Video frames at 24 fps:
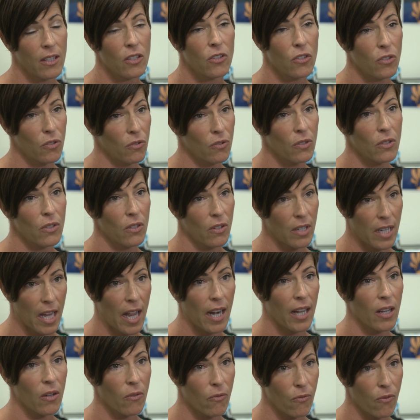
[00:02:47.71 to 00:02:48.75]
the students are
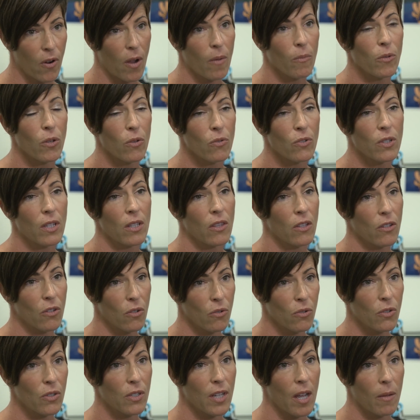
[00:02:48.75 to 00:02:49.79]
getting from using the
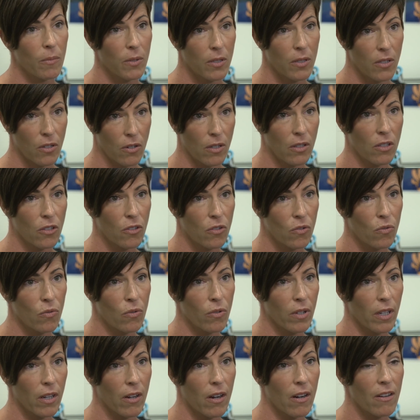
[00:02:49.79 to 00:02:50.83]
NuSteps during the
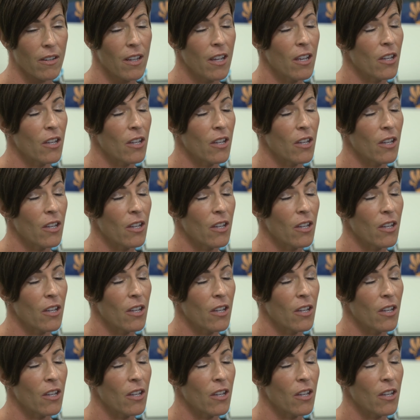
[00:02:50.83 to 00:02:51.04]
school year.